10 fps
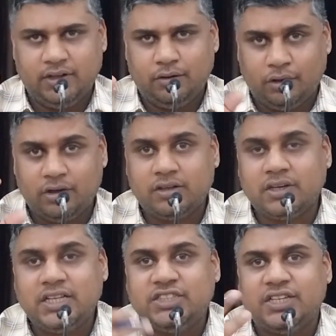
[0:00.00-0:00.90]
or
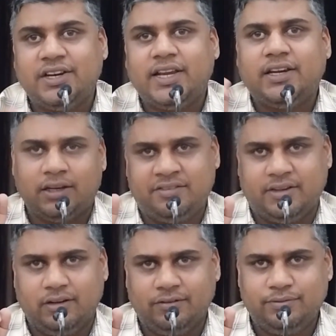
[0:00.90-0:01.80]
regenerate
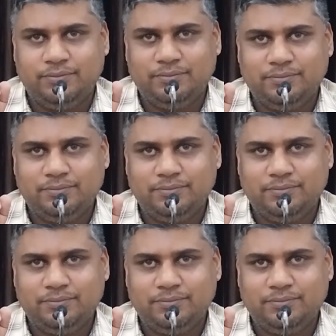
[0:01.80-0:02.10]
itself.